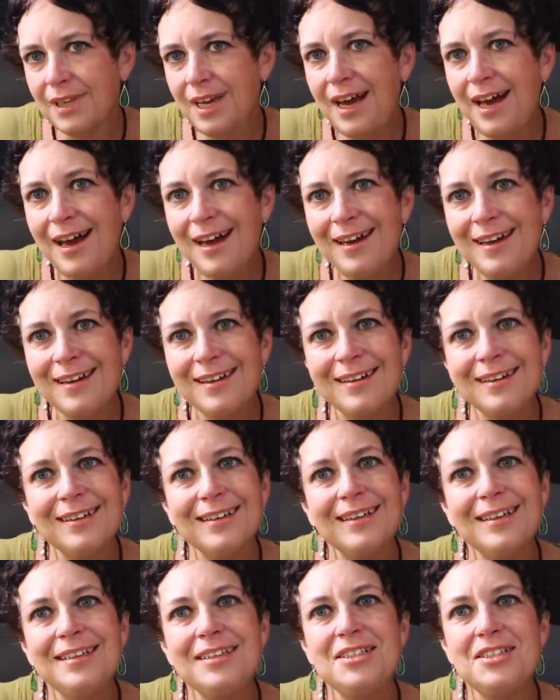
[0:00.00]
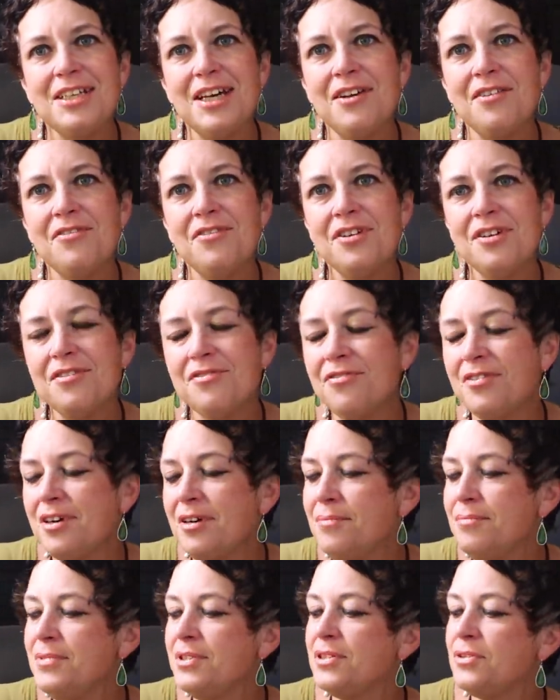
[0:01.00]
Hi, it's Jennifer
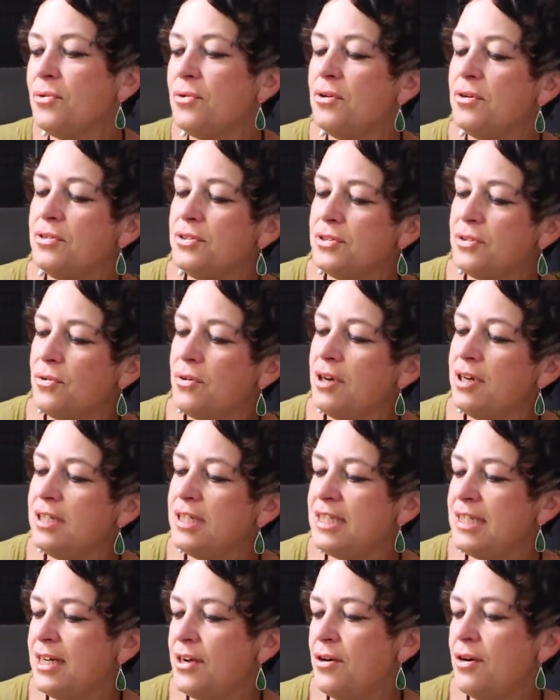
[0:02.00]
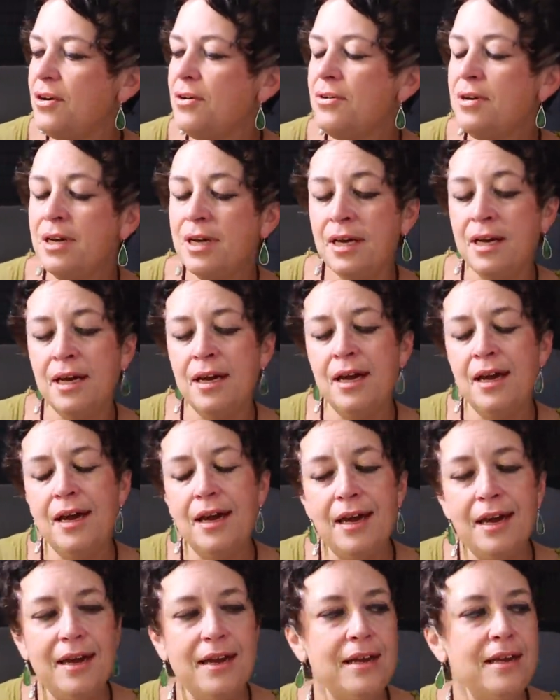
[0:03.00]
from Soul Source Tarot,
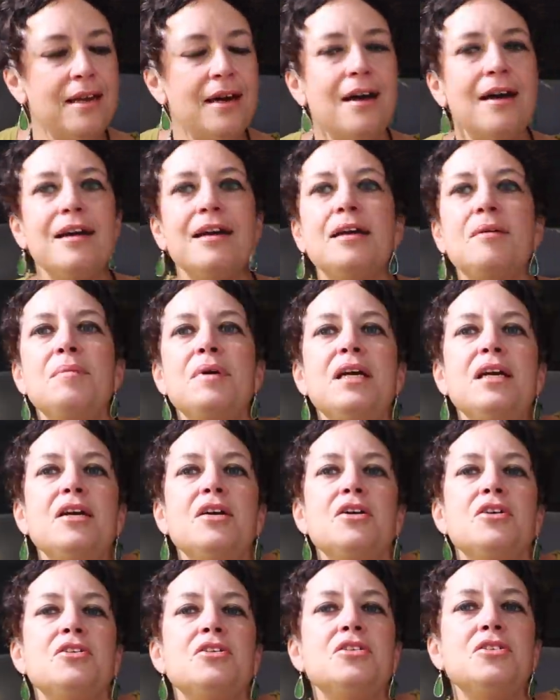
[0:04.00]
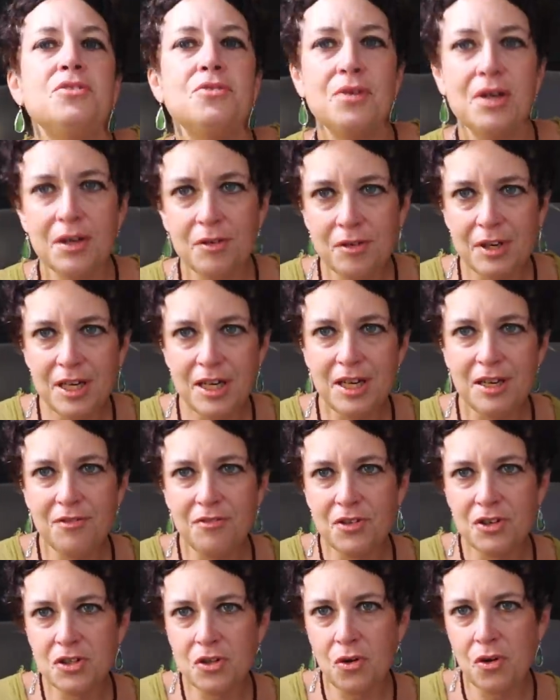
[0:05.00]
and I am here to do a reading
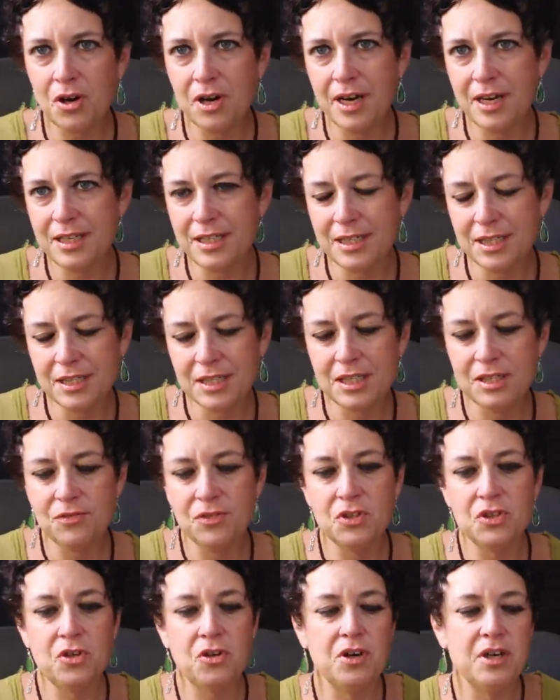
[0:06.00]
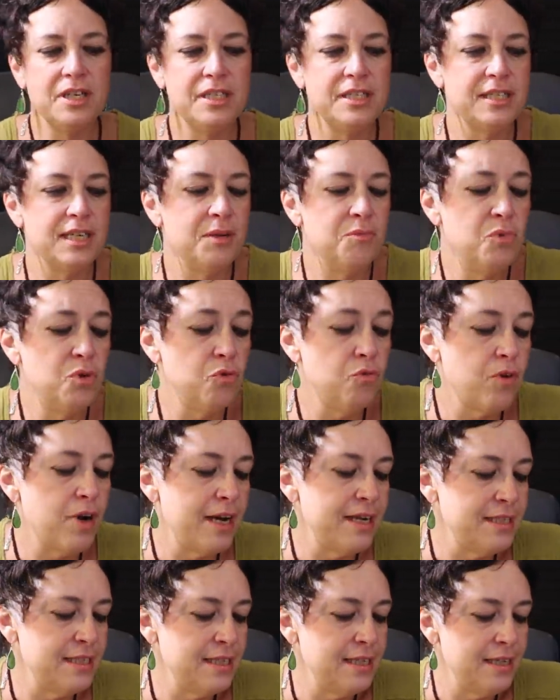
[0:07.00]
for Taurus. This is for Taurus, Sun, Moon,
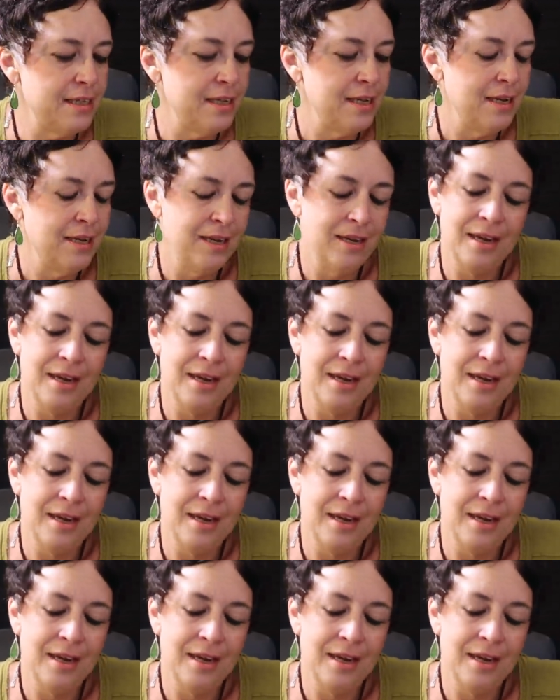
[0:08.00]
Rising,